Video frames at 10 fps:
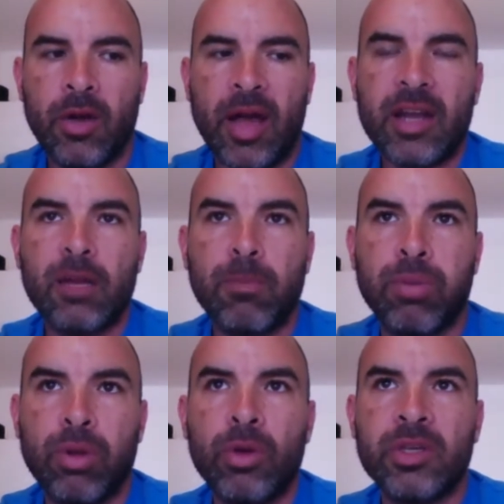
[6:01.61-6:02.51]
how to
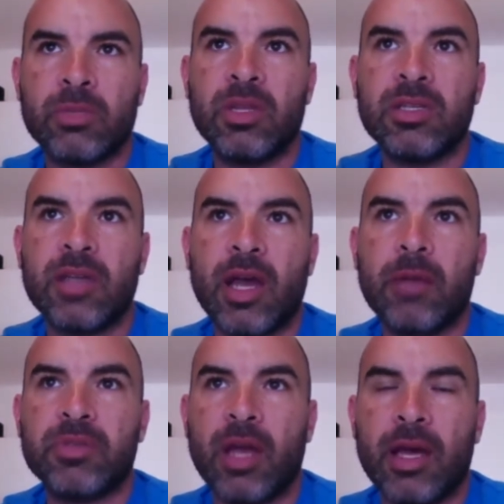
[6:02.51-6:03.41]
deploy some of these
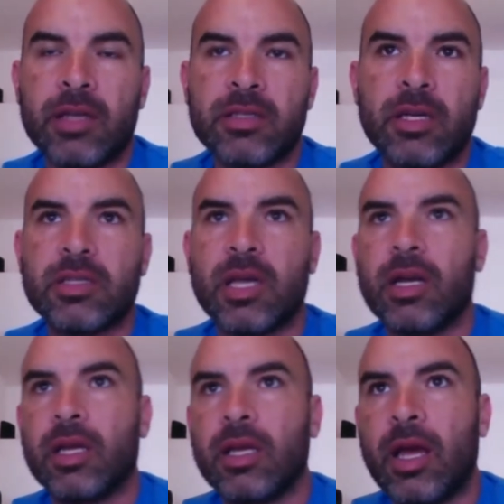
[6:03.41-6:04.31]
assets, how
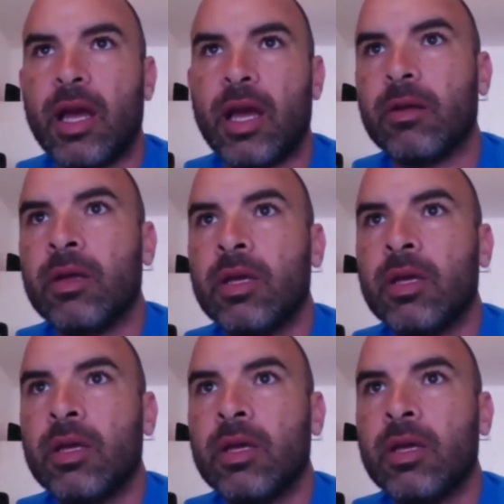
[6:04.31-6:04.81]
to